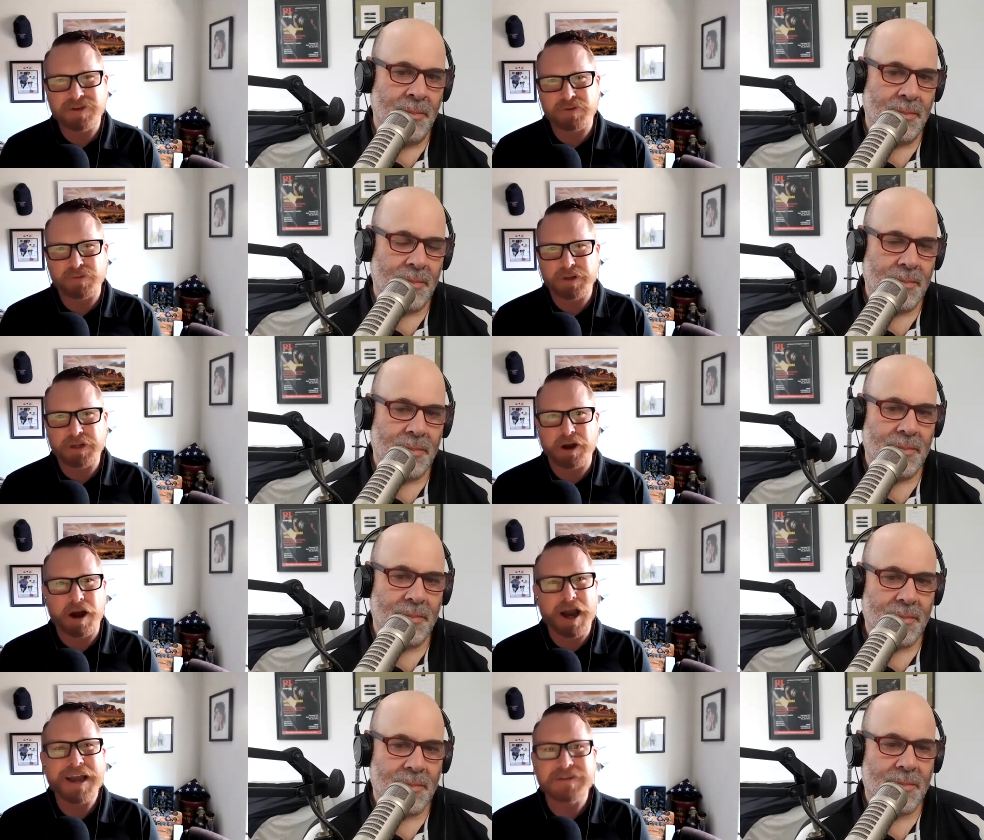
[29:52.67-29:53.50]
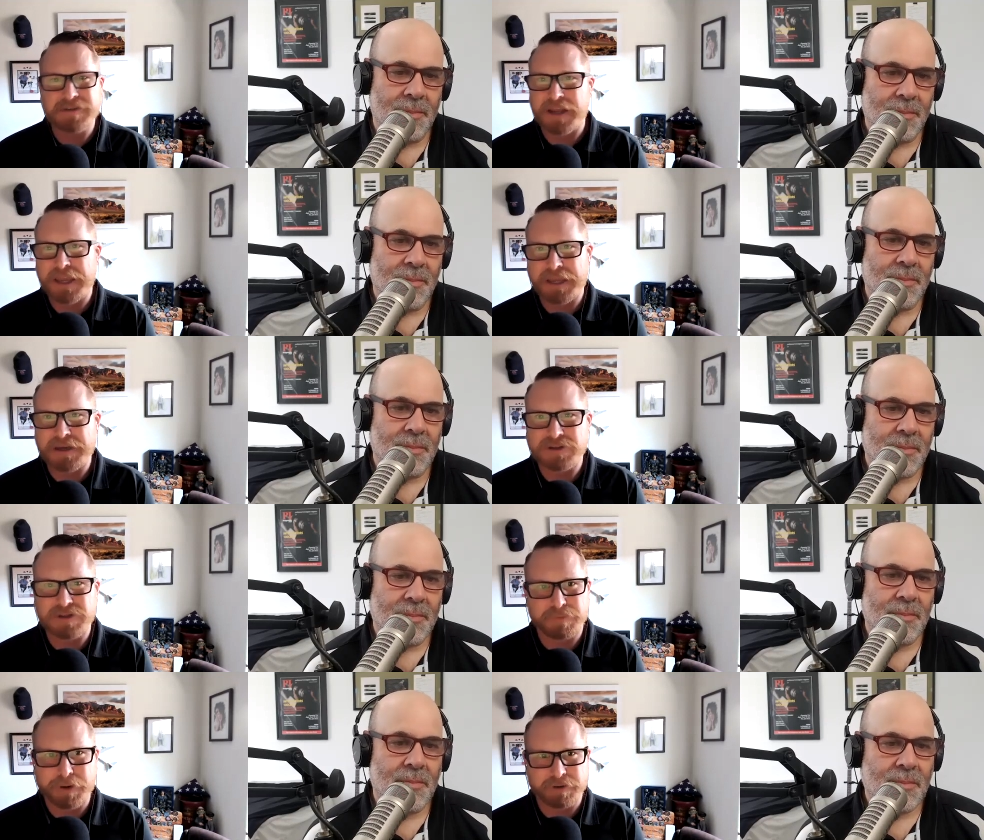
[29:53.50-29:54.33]
Speaker 1: are really eyes and hands
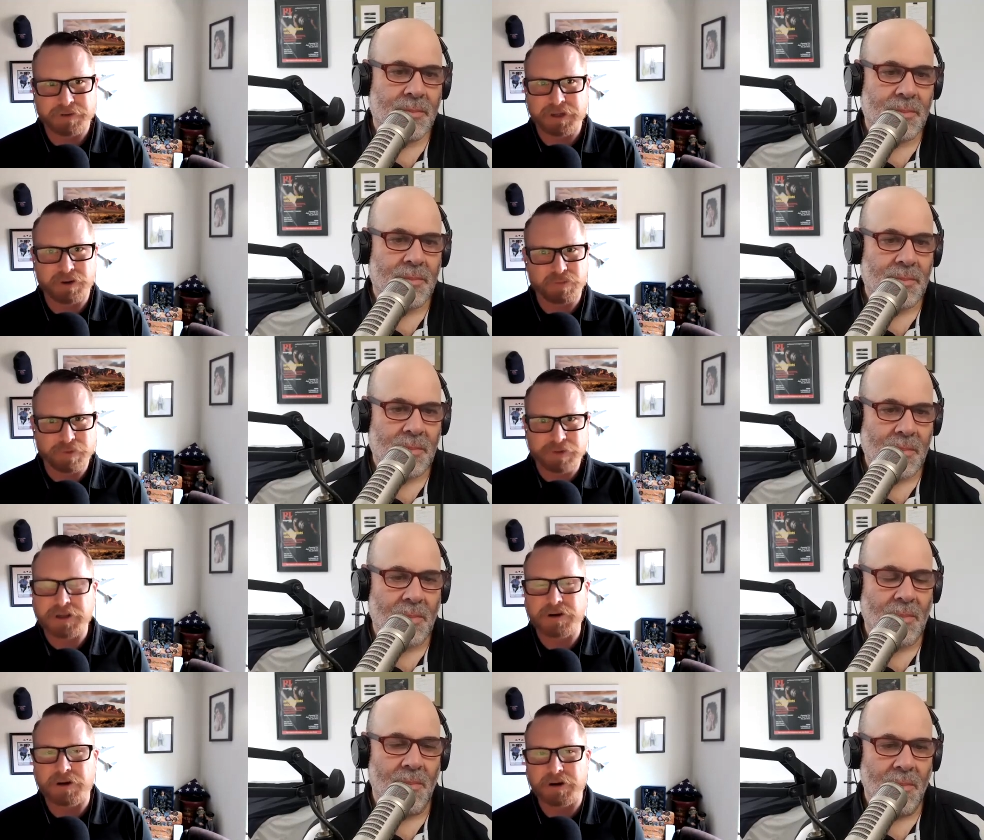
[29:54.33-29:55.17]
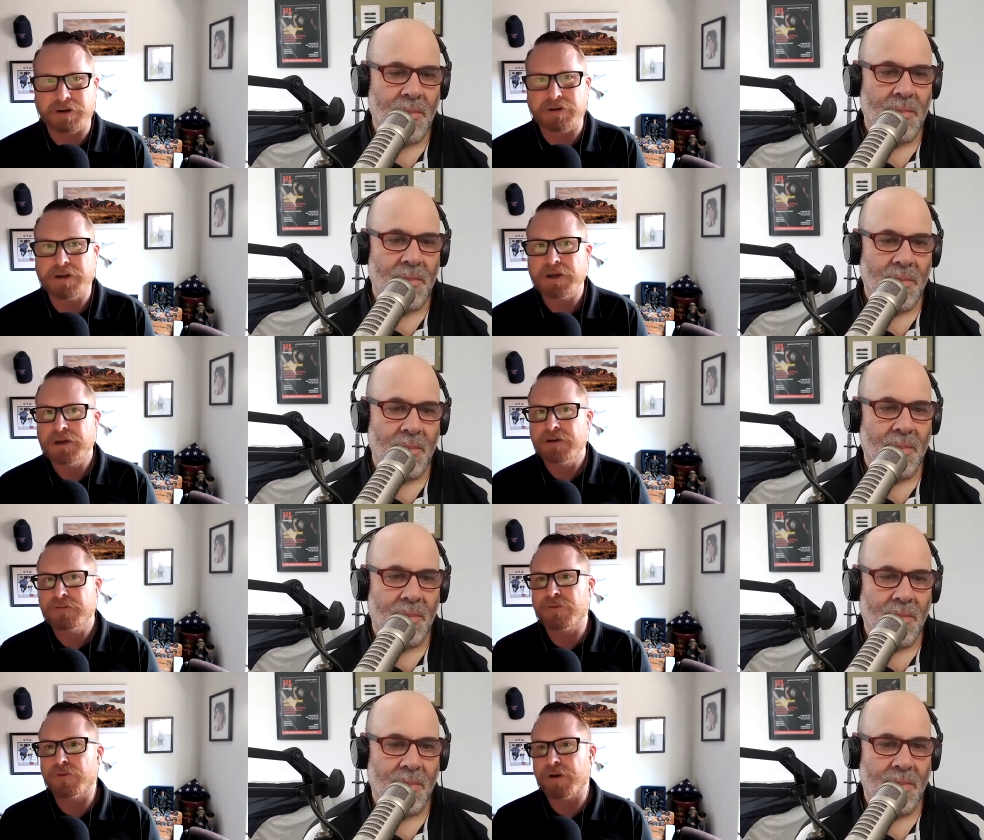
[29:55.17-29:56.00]
apparently are really hard
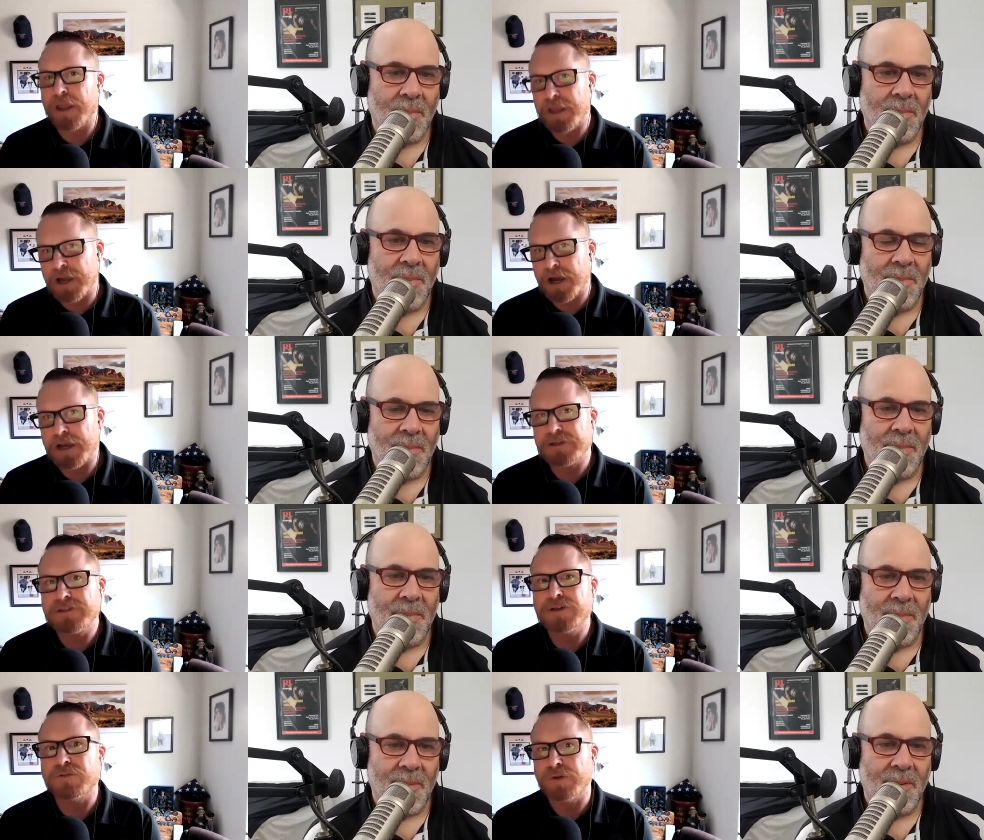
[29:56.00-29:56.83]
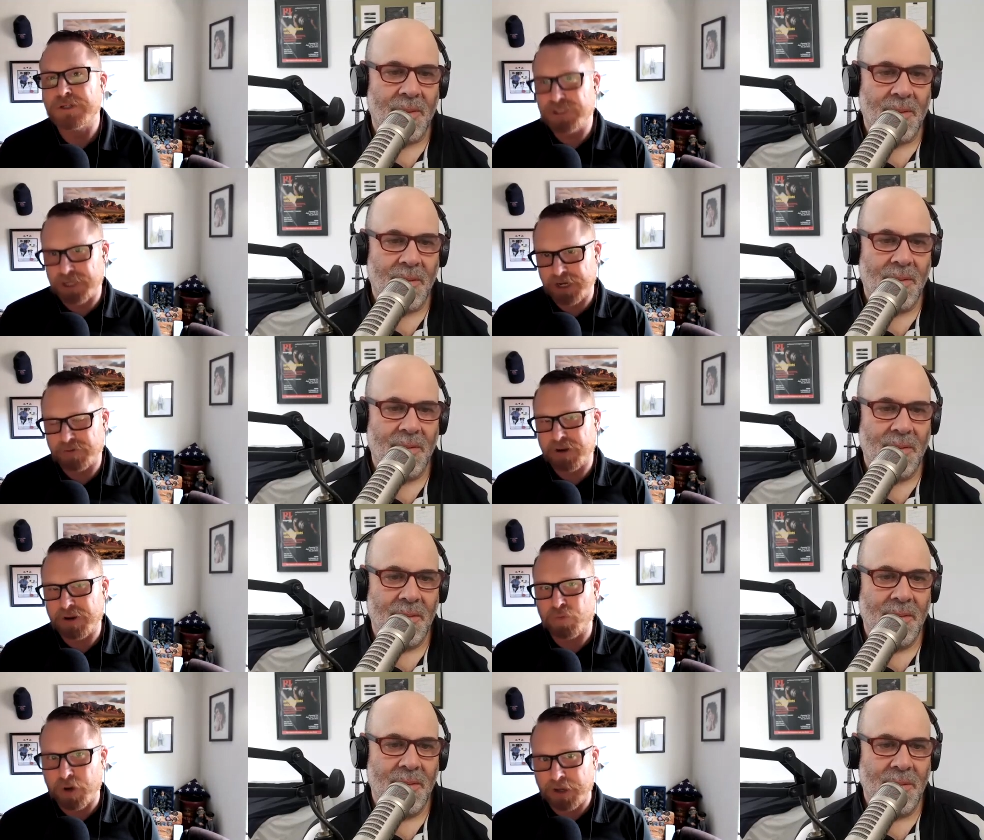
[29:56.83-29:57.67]
for A I to
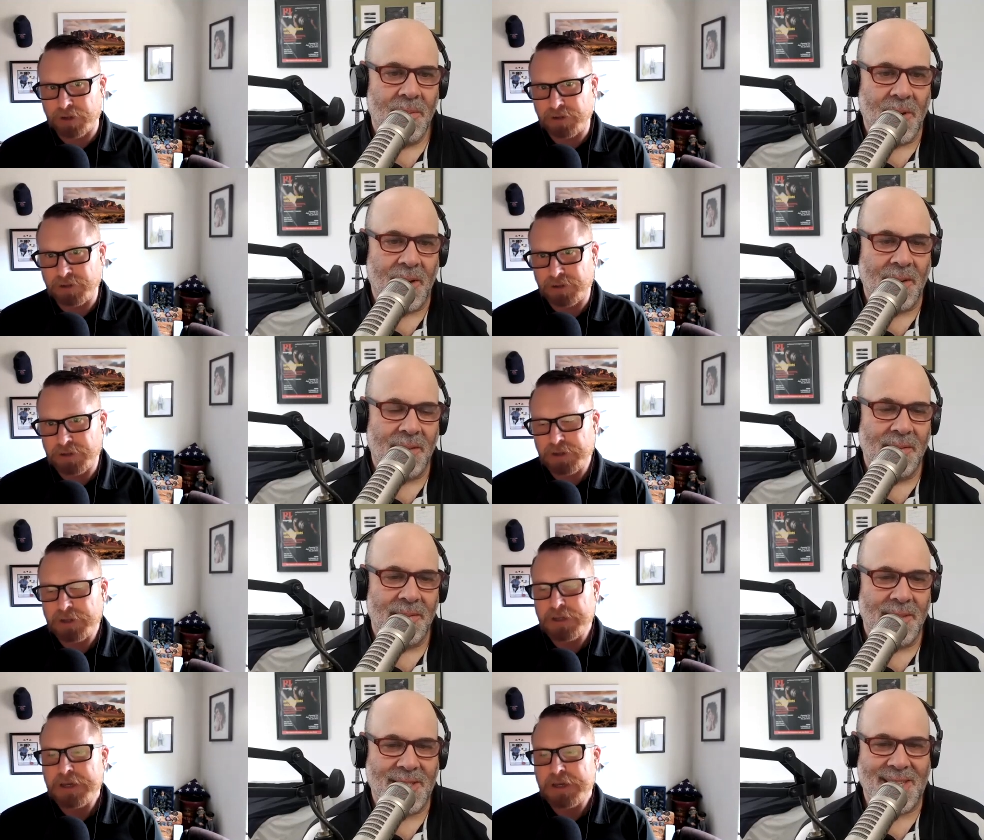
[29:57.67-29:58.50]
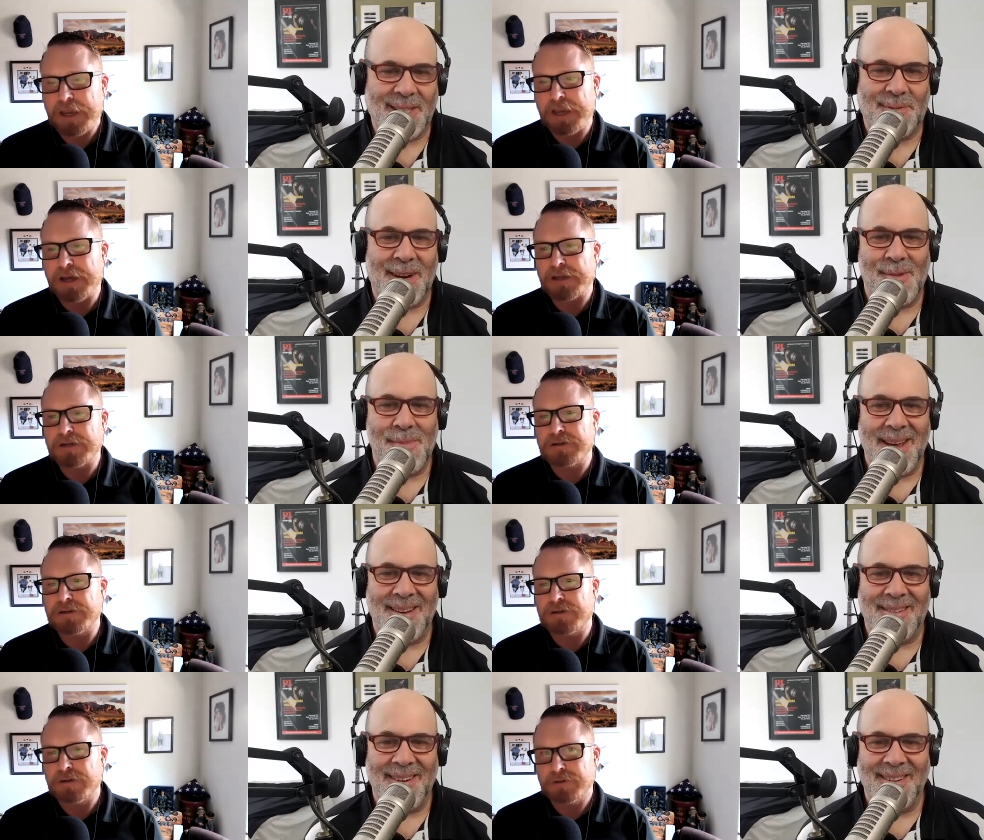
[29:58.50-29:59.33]
regenerate well.
Speaker 2: And
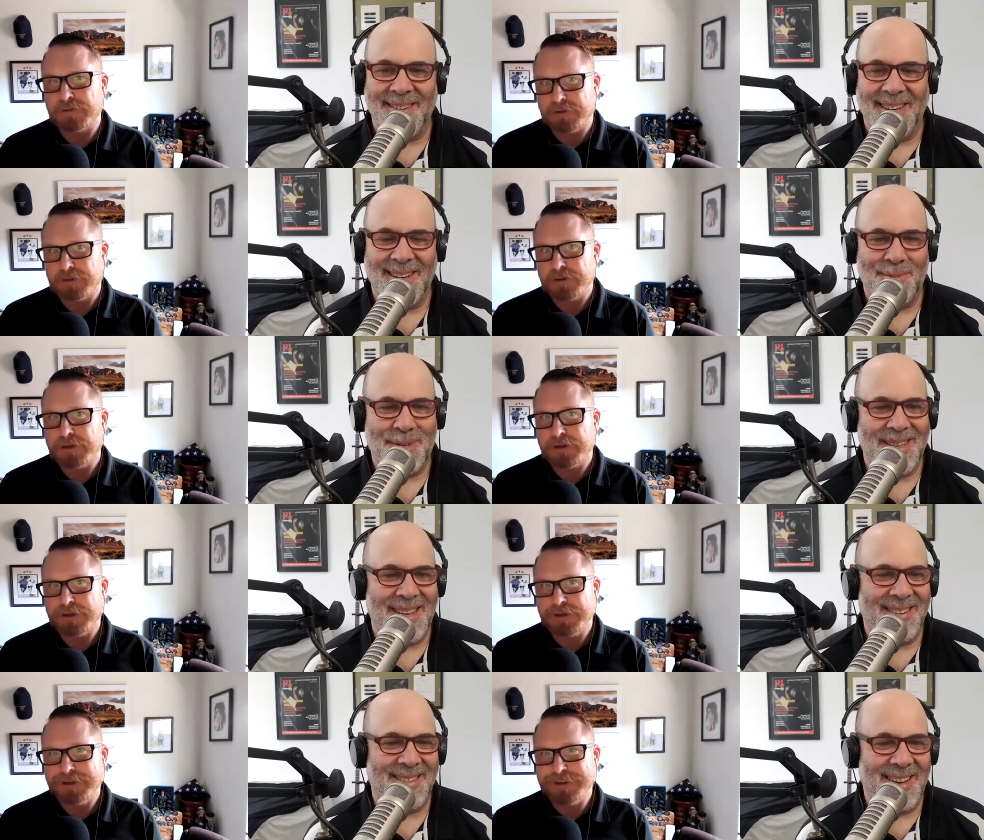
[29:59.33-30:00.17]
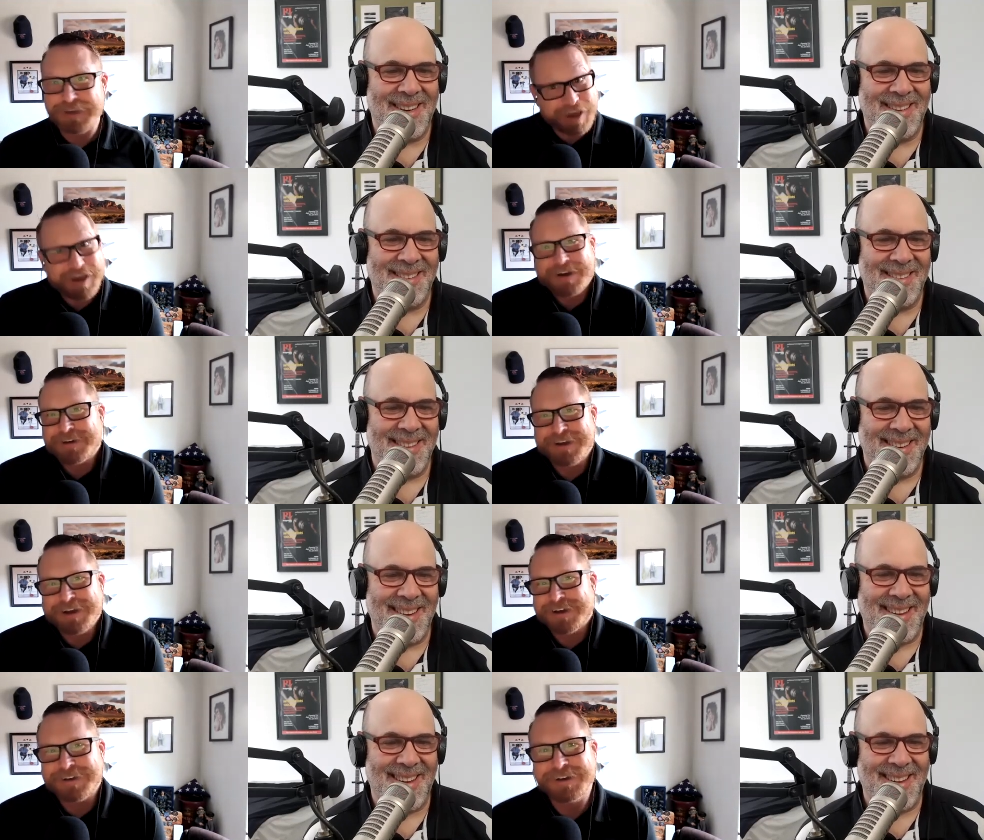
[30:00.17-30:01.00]
years, right? Yeah, I've seen that a
Speaker 1: lot. Yeah,
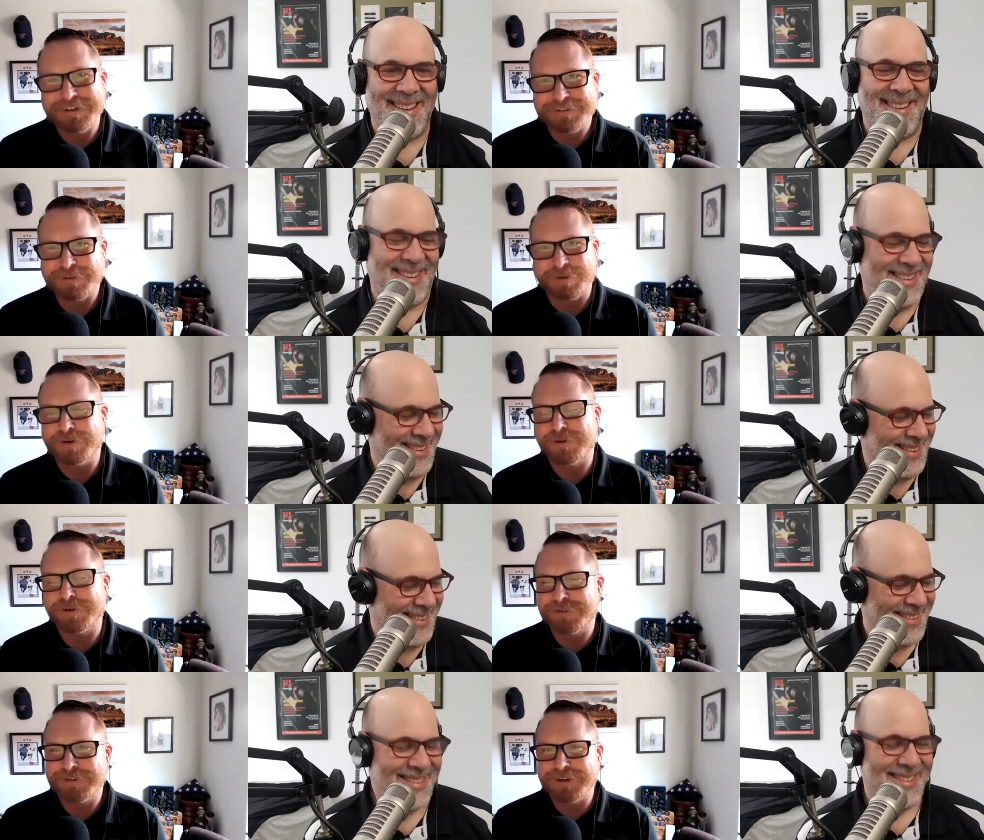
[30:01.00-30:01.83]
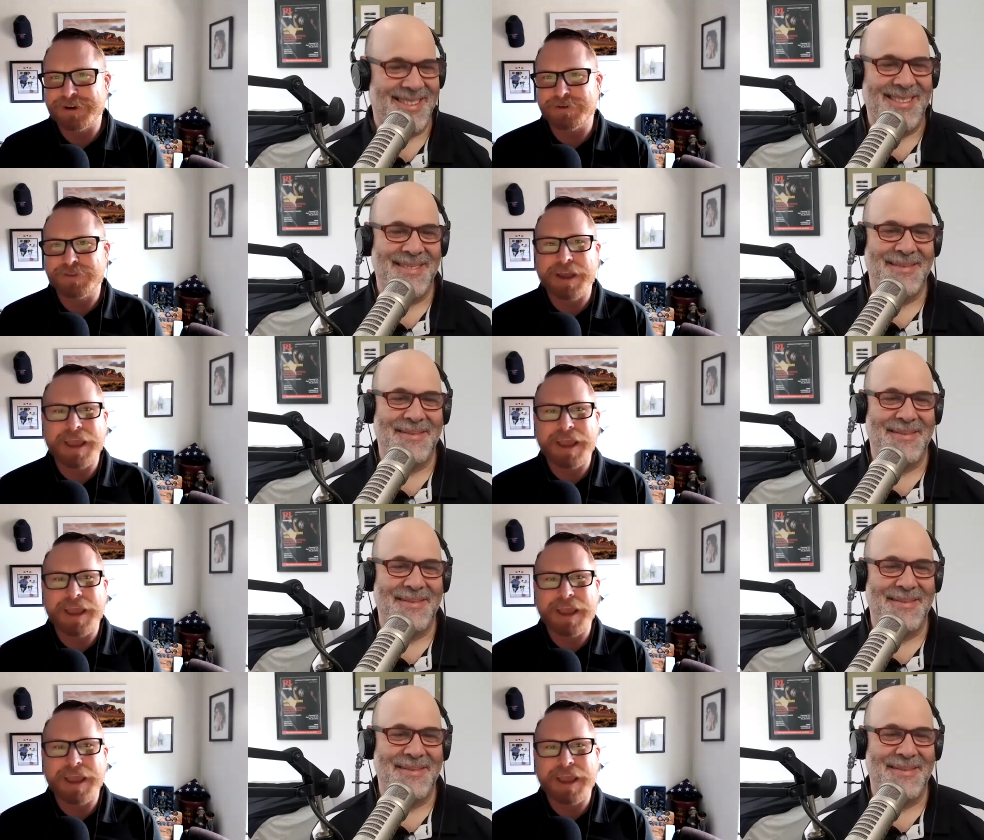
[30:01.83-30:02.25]
yeah, yeah. Or, or you know, the